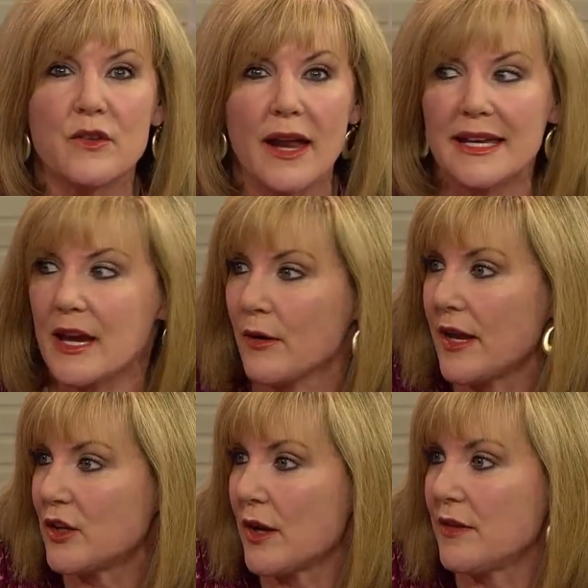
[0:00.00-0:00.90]
you've got to mm-hmm. carry
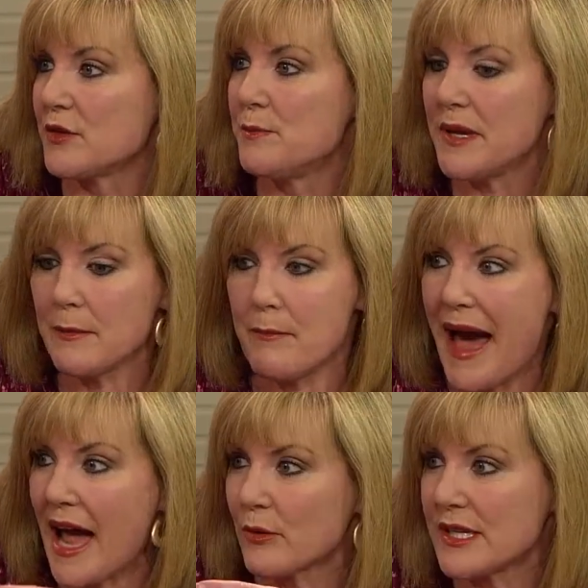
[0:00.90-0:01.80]
and, and, those big
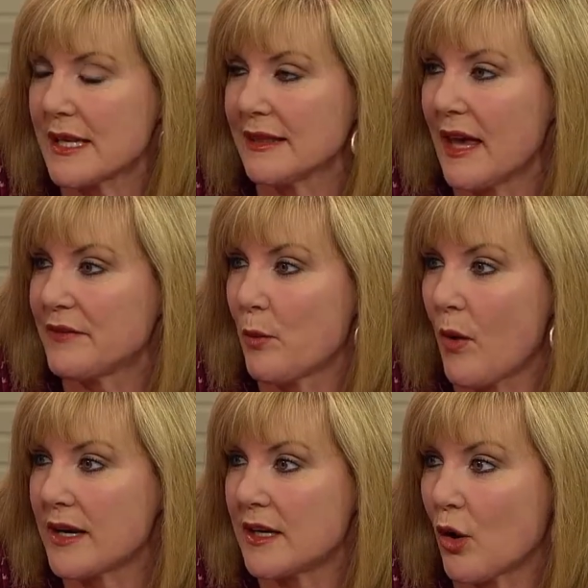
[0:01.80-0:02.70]
batteries. I left
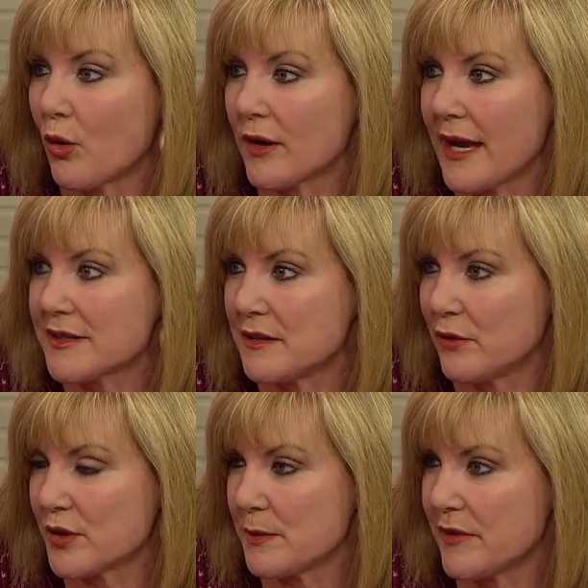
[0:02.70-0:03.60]
one in a courthouse in
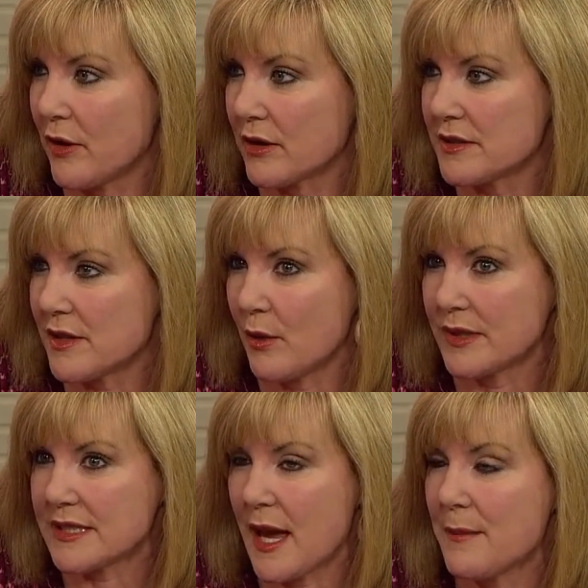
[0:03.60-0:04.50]
Fort Smith, Arkansas,
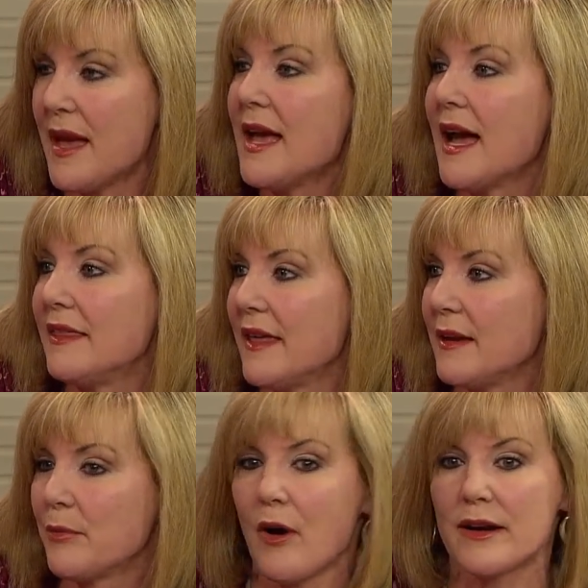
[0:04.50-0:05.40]
one time, and
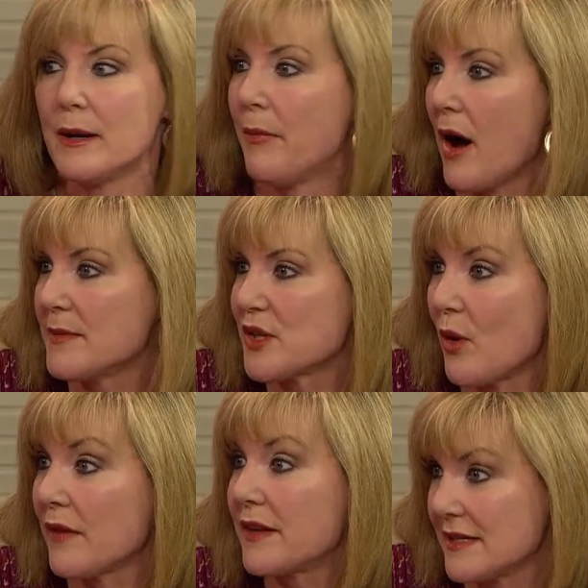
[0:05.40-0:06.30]
they brought in a bomb
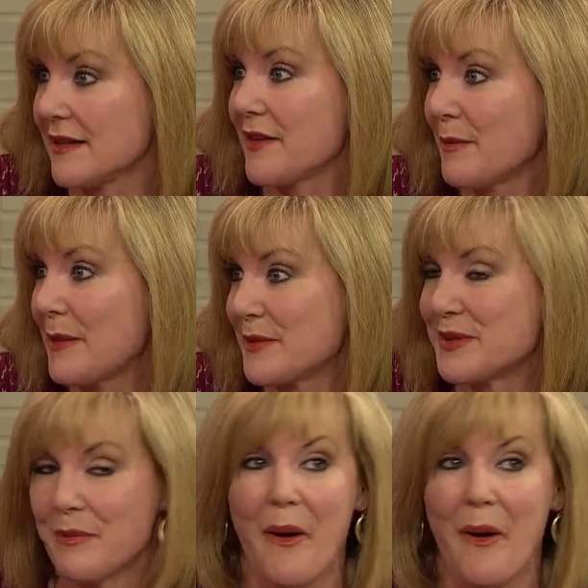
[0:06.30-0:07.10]
squad because they thought maybe it was a